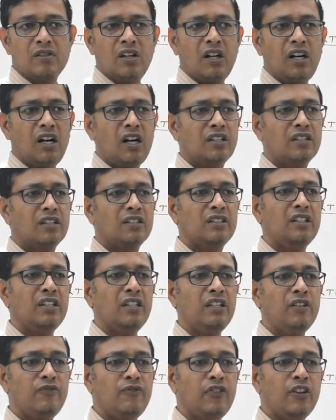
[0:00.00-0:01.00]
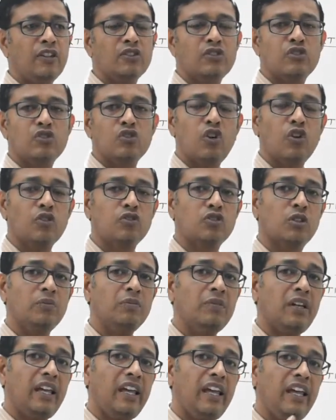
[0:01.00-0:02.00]
under the influence of
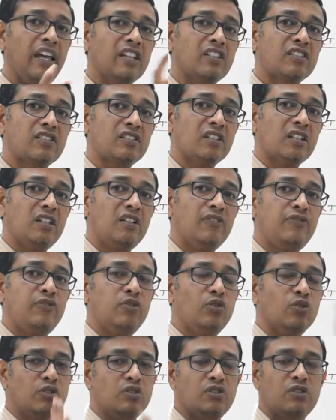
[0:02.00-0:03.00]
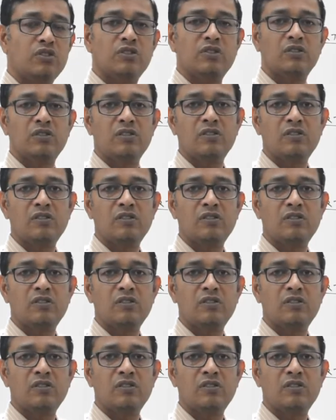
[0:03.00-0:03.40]
some external force